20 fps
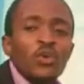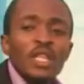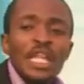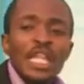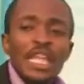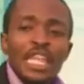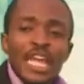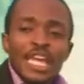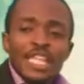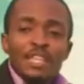only
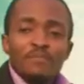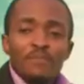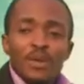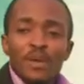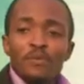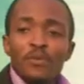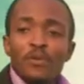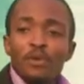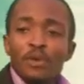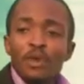learned
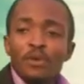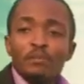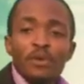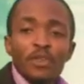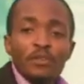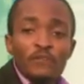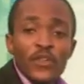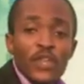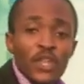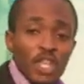people,
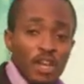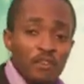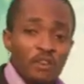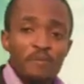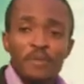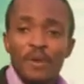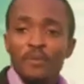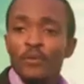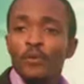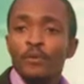but visionary
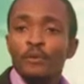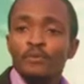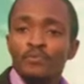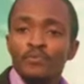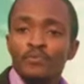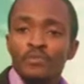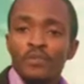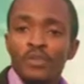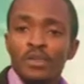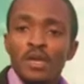people.
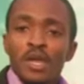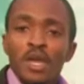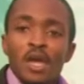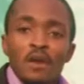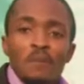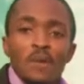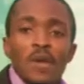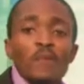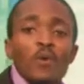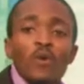
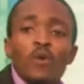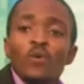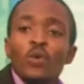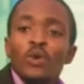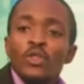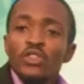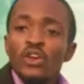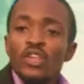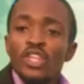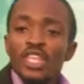People who
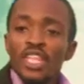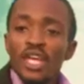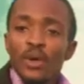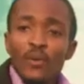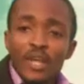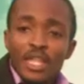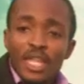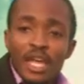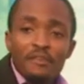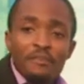would not say,
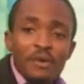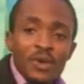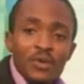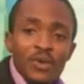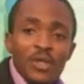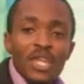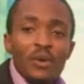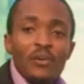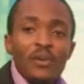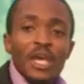when I
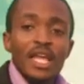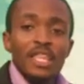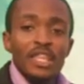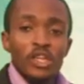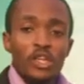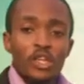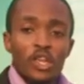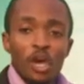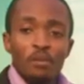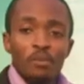graduate, I will get
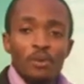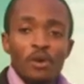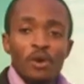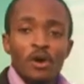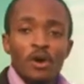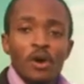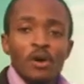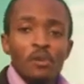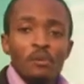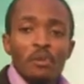a job,
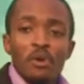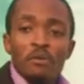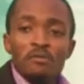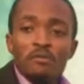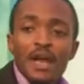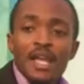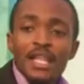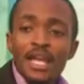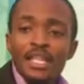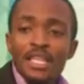but
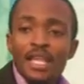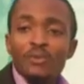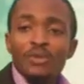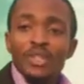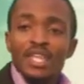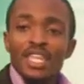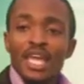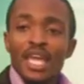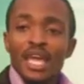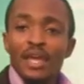rather they
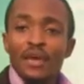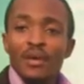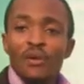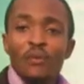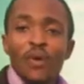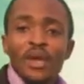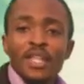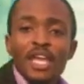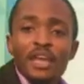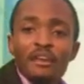would say, when